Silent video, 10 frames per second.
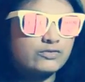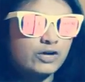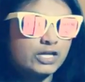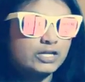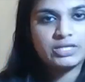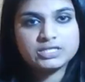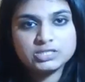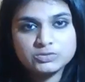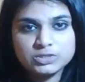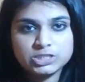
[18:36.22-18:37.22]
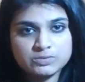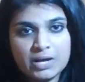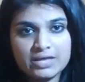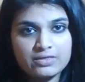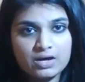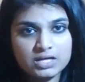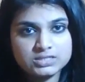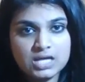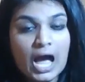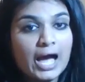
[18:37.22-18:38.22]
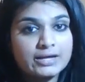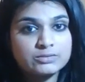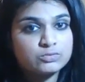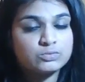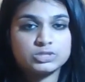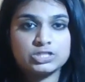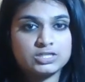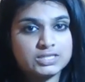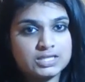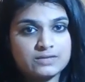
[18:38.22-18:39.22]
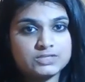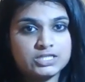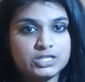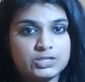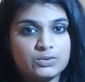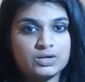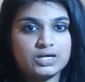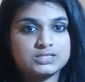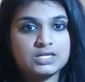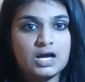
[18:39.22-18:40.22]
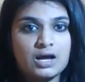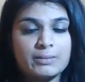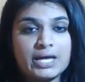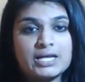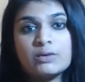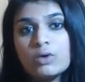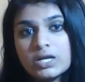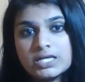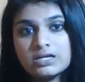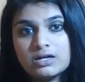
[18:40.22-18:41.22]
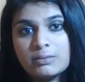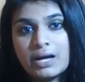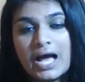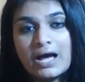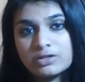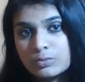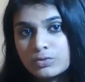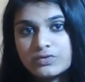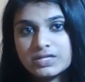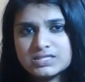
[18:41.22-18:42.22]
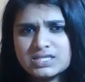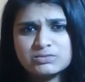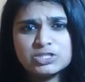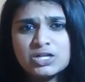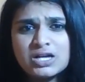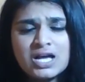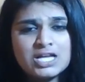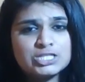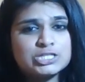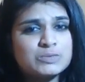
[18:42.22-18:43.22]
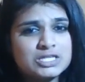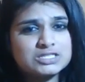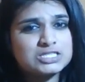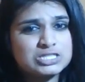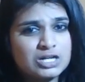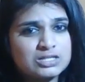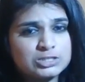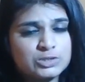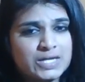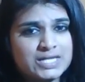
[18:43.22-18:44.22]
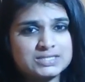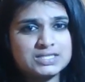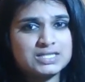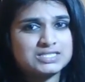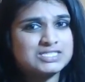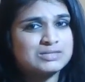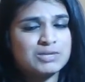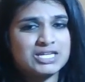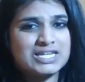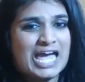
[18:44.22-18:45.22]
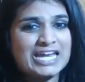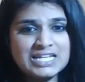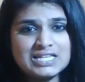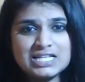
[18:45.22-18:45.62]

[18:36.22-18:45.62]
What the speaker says: fun. These were just my thoughts. I would certainly love to hear yours, and I want to hear about how the movie is. I'm sure just because it's Scarlett Johansson, that doesn't make it any